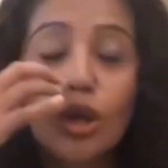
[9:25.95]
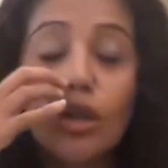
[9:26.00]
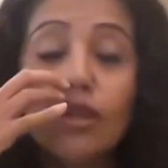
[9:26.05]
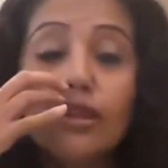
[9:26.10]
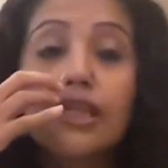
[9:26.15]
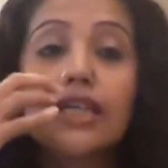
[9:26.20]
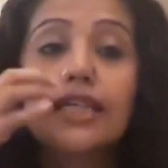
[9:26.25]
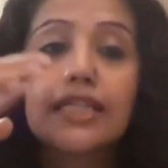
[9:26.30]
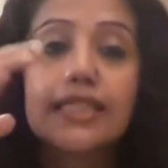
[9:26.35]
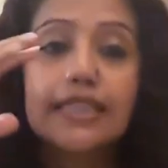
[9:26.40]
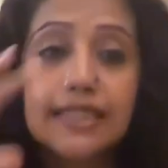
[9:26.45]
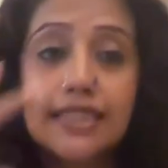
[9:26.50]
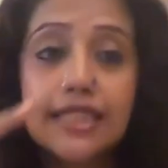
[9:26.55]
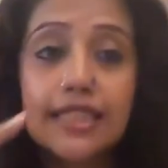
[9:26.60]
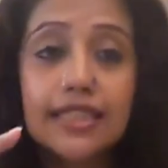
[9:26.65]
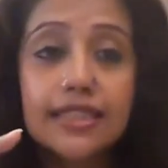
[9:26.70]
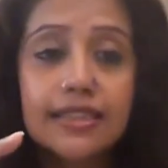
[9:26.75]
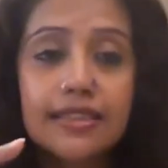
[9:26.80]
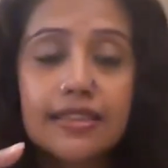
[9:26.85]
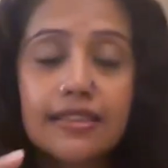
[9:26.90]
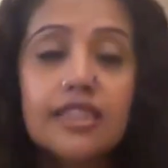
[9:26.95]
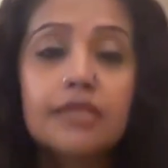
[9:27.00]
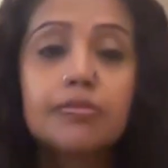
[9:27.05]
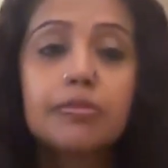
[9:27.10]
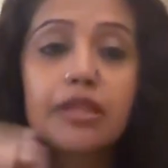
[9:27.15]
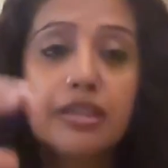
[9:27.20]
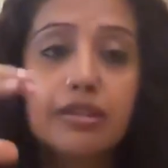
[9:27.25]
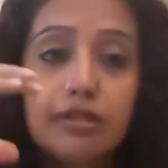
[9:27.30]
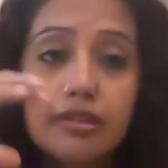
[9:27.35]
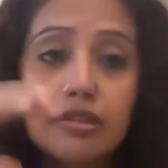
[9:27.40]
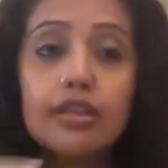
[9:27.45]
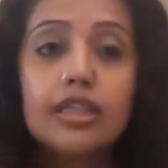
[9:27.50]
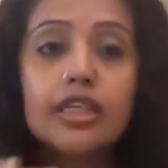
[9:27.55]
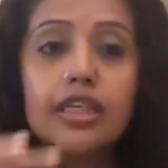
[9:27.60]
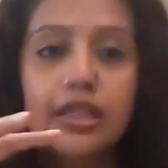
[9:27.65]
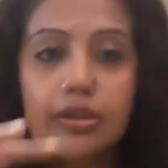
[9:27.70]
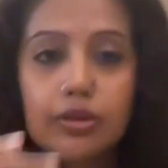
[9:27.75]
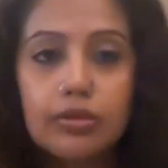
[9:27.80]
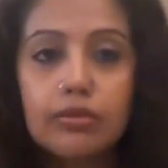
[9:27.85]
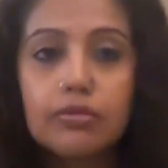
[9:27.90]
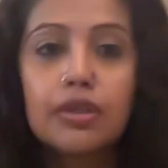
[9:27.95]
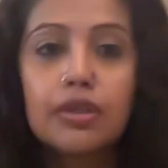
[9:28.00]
Not the easiest years, but really